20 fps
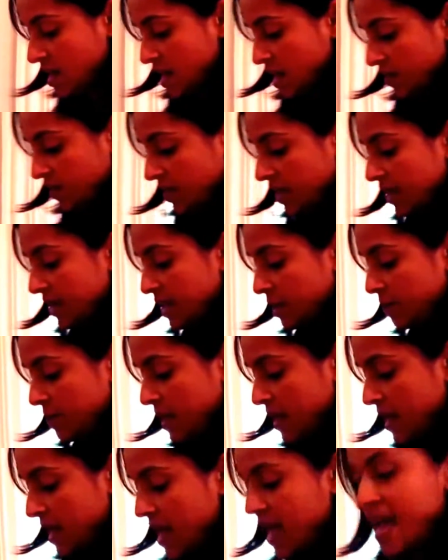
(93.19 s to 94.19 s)
and then I get
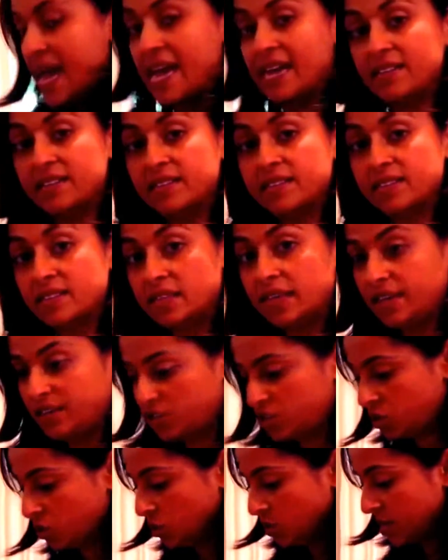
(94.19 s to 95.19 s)
my hands
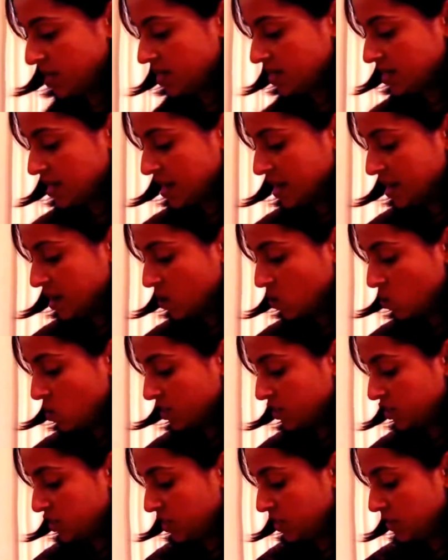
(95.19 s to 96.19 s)
into it and I
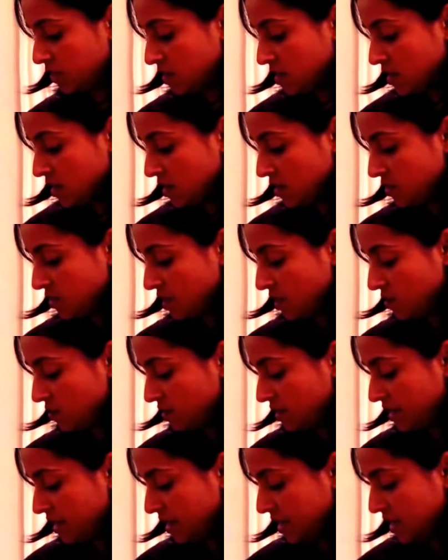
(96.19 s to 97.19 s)
wash it
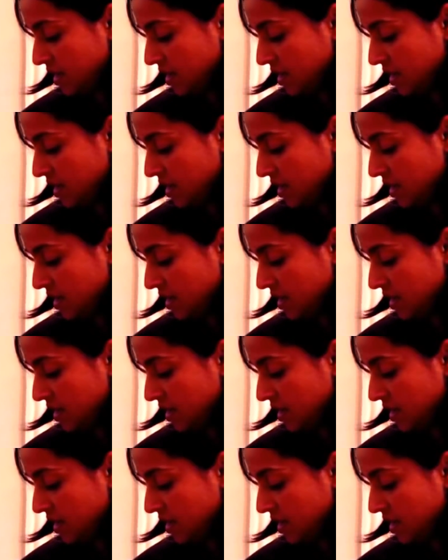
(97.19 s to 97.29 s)
thoroughly.